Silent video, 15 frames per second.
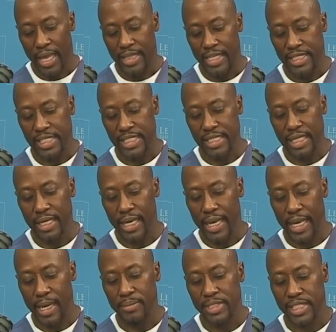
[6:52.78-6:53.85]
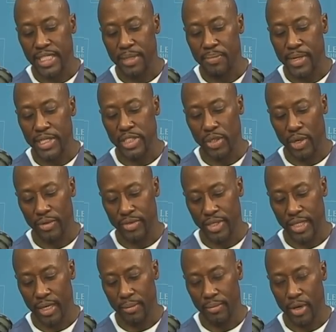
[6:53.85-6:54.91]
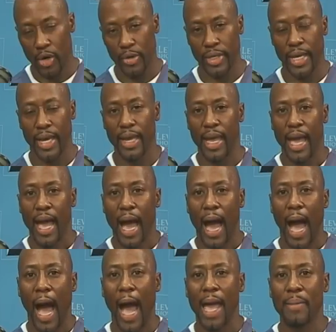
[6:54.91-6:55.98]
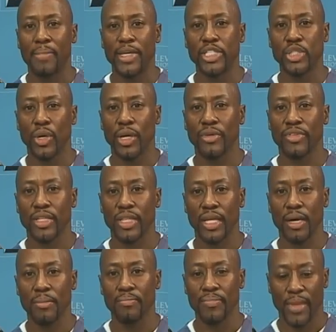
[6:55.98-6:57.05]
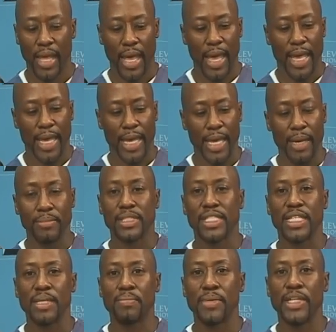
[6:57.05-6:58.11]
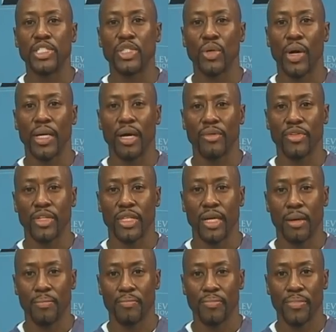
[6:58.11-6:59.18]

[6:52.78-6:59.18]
This is the MCP joint of the thumb, okay? IP joint of the thumb, MCP joint of the thumb.